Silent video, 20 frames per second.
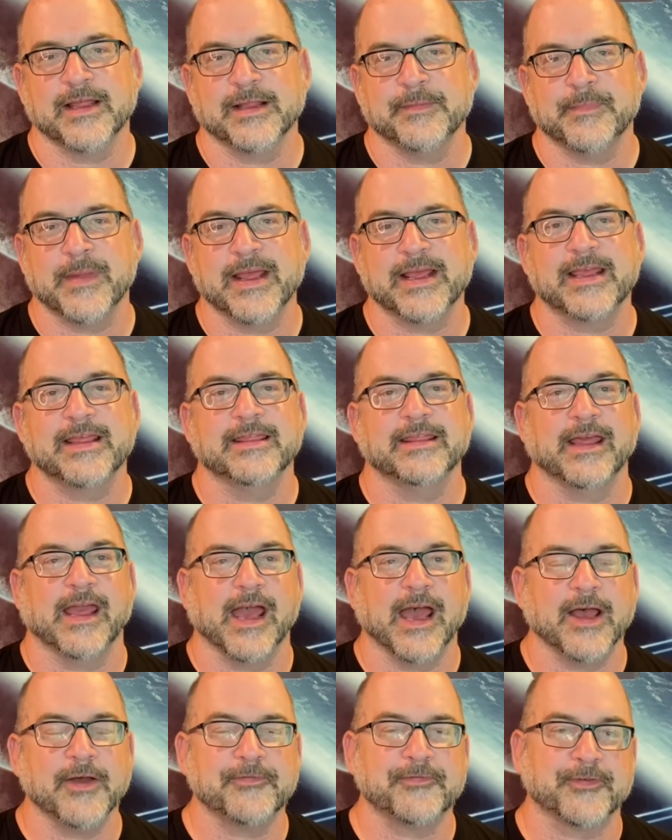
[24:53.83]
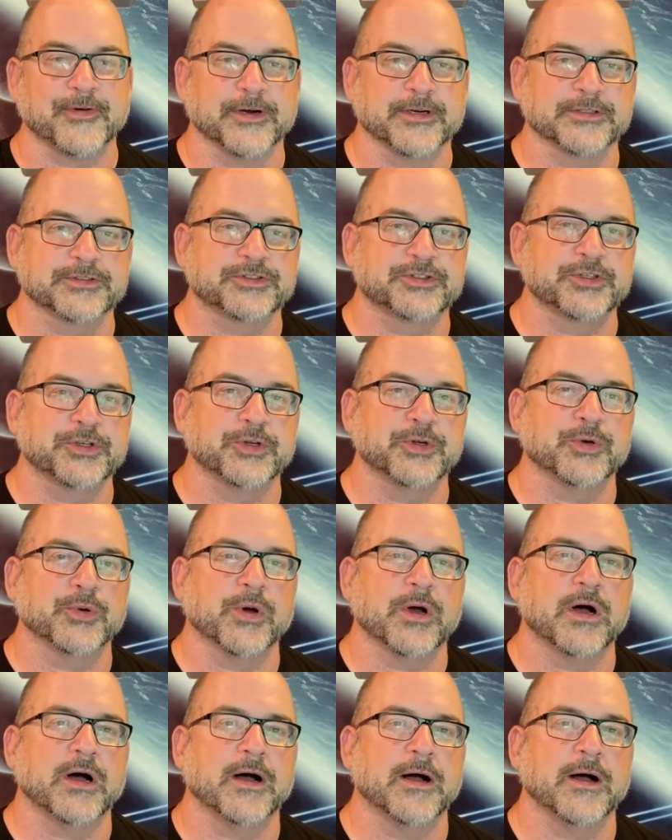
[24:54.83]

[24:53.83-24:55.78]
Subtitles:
making the effort to